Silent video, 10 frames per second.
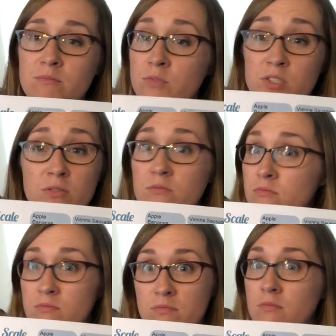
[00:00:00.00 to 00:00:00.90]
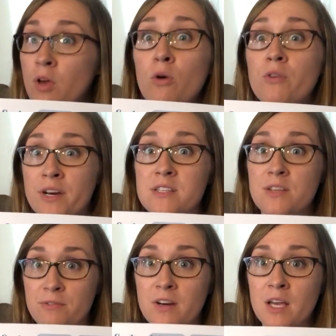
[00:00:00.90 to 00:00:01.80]
She'll go
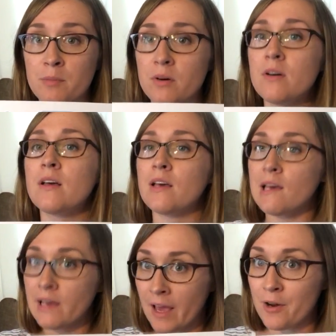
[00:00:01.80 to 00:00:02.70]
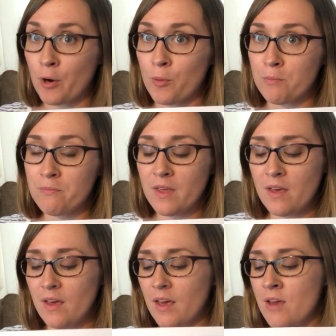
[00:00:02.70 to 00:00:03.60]
crazy for kibble at home.
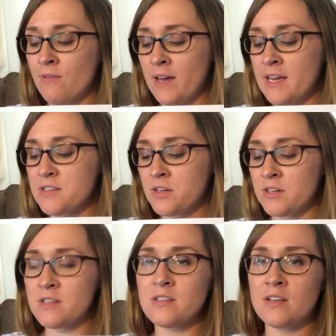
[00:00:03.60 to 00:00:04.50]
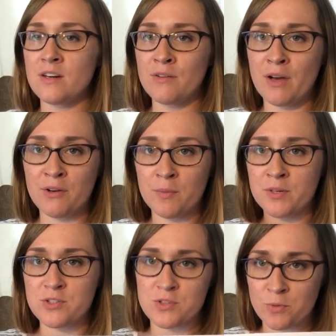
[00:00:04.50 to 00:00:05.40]
If I ask her to sit around a
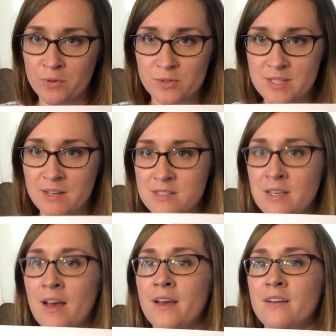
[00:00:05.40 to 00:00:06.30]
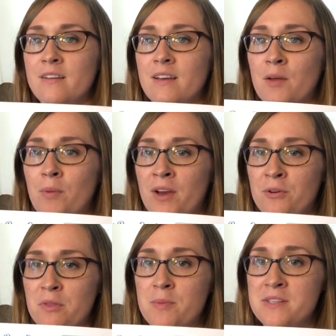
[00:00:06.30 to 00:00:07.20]
bunch of squirrels outside and pay
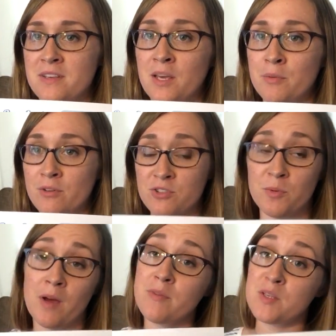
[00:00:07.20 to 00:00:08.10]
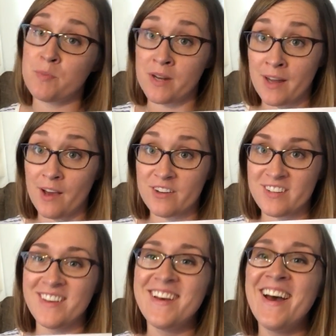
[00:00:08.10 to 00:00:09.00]
her with a piece of kibble, she'll probably spit it
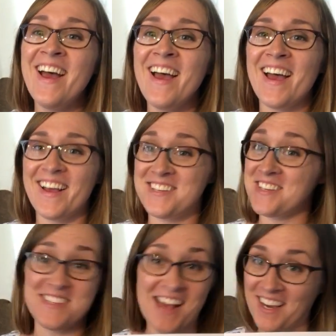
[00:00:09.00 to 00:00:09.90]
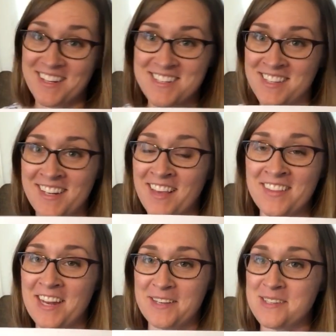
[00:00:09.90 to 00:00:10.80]
out and she's not gonna sit
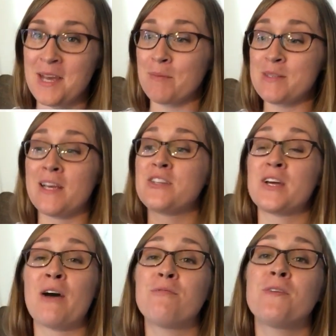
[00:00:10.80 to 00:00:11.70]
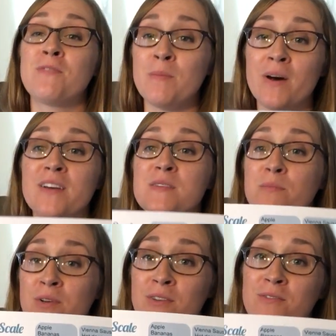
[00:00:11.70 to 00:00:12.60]
again the next time because I took out 50 bucks
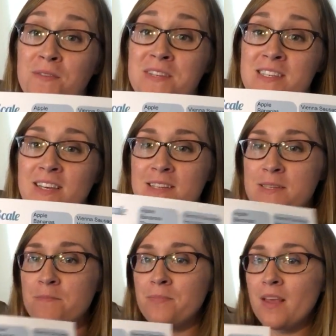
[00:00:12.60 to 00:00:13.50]
and put in 50 cents.